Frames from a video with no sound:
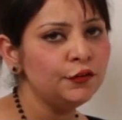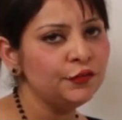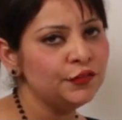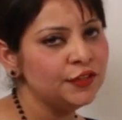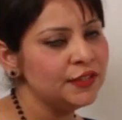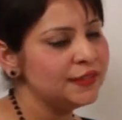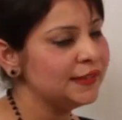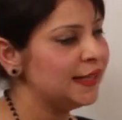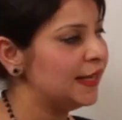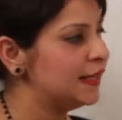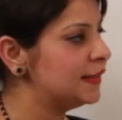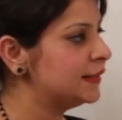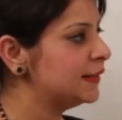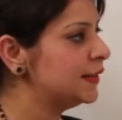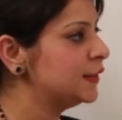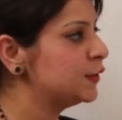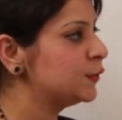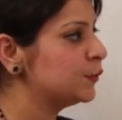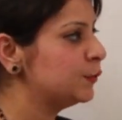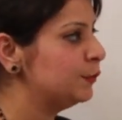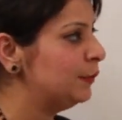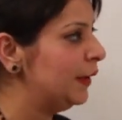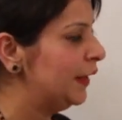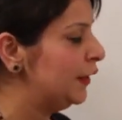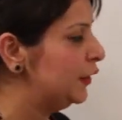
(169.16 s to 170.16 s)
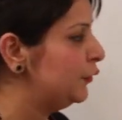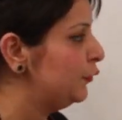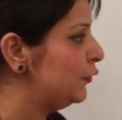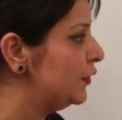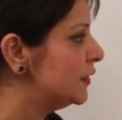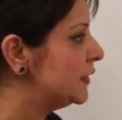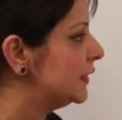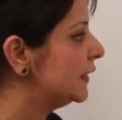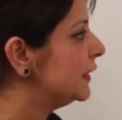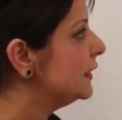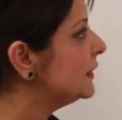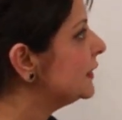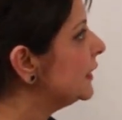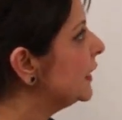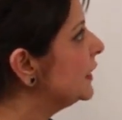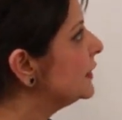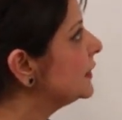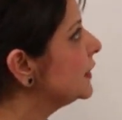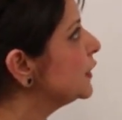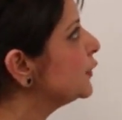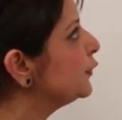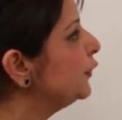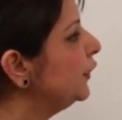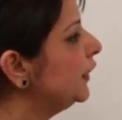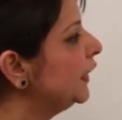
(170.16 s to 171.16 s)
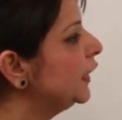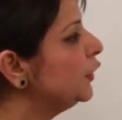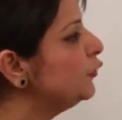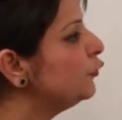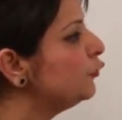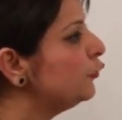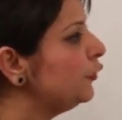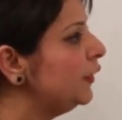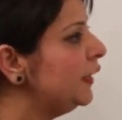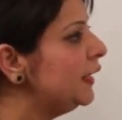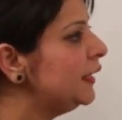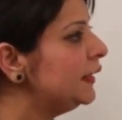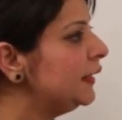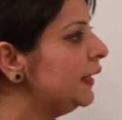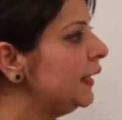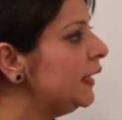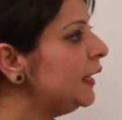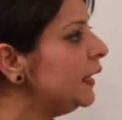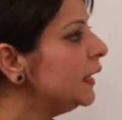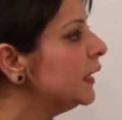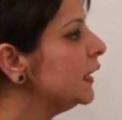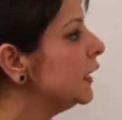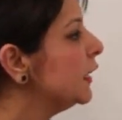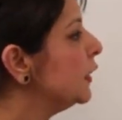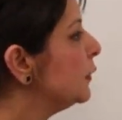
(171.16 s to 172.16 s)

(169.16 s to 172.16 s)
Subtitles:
of the senses. By the physical senses we can feel the